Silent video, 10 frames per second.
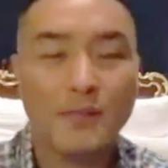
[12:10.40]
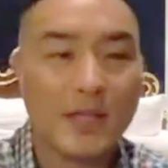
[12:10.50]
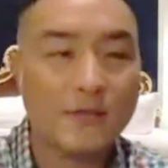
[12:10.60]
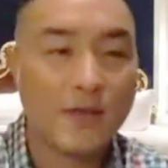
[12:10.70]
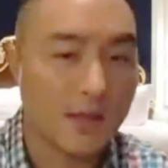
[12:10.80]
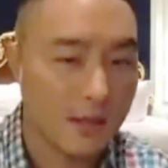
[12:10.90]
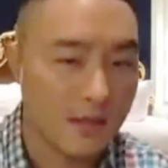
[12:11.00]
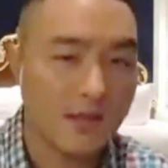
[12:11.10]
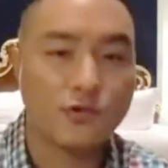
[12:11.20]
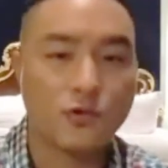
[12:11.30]
Why do they
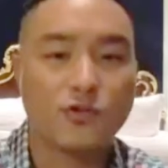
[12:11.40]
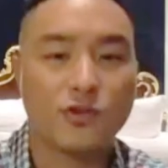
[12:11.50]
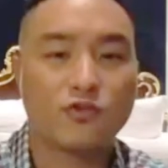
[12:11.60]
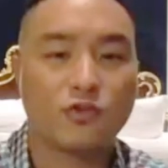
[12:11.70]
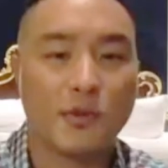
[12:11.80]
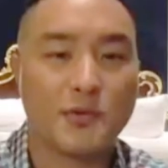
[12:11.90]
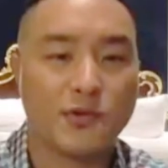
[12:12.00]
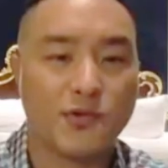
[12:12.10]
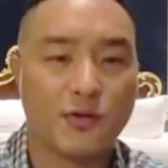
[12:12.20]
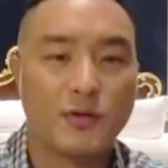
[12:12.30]
believe that? Let, us go
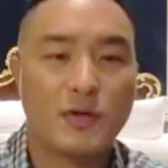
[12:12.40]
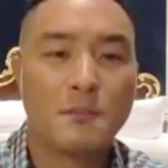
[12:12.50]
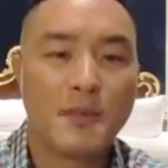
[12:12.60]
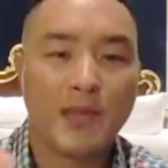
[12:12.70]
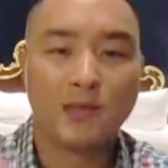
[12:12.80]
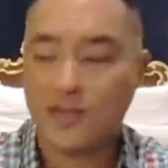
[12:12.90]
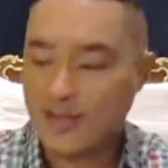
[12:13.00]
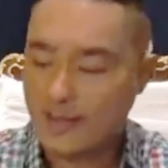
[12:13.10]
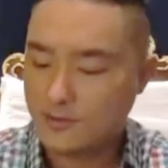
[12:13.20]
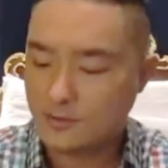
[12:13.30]
to the scriptures here.
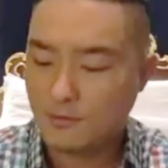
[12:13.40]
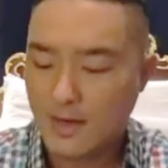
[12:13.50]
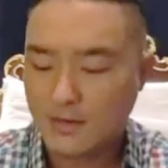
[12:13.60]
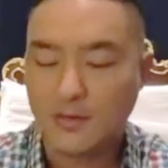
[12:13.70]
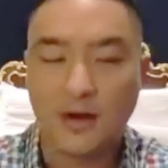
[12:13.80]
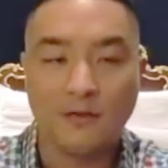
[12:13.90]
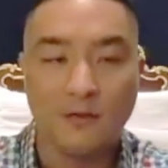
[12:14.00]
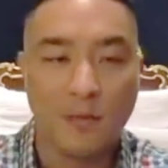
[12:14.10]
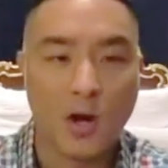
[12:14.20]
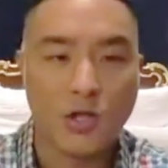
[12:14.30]
Because in this
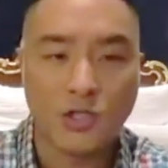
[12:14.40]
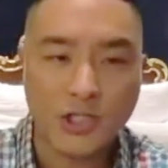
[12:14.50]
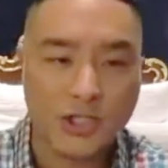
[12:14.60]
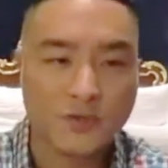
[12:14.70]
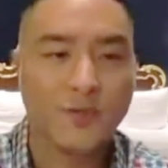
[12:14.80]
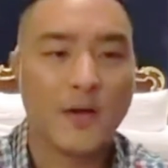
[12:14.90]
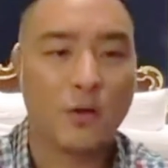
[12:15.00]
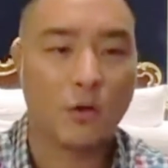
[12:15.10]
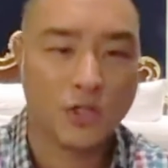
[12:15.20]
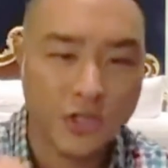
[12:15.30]
month of Mar
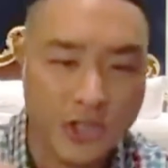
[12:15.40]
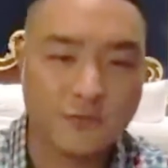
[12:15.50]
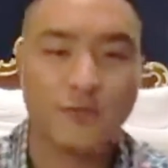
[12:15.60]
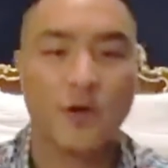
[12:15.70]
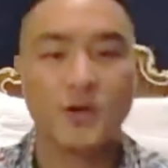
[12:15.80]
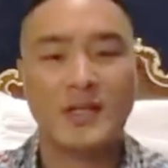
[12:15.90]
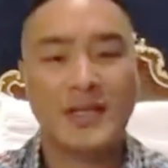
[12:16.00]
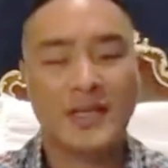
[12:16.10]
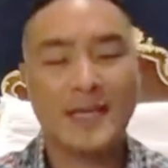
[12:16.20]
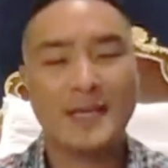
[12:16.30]
Shishvan or
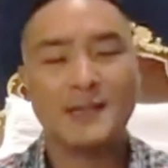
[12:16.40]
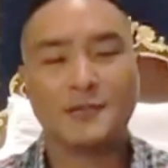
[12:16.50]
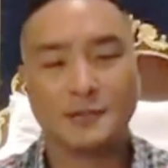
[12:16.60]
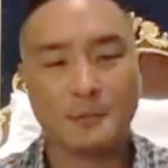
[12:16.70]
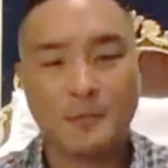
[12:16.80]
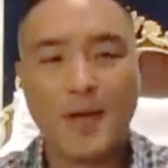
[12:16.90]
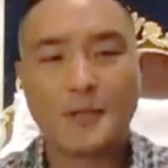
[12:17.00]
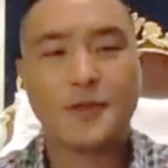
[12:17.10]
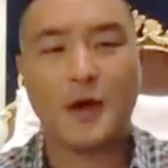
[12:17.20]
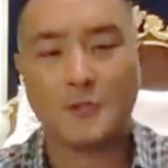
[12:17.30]
Shishvan, in
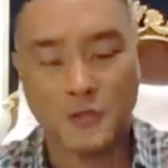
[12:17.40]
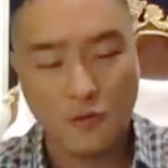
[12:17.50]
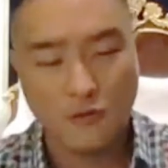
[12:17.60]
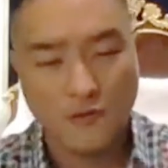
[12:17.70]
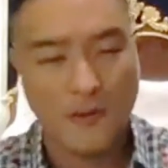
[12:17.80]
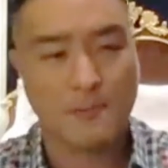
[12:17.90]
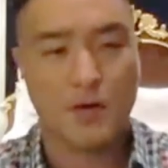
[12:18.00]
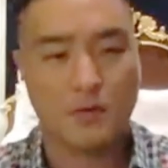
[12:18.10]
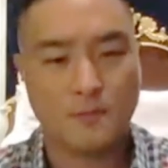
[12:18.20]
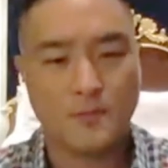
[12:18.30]
this month of
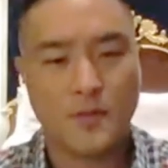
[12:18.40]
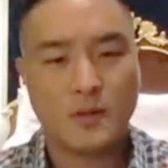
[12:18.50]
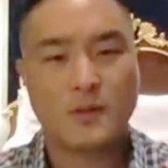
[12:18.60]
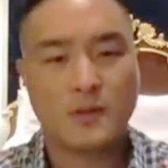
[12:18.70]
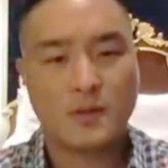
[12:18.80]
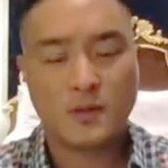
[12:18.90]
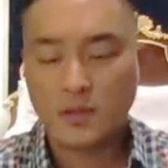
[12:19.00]
November,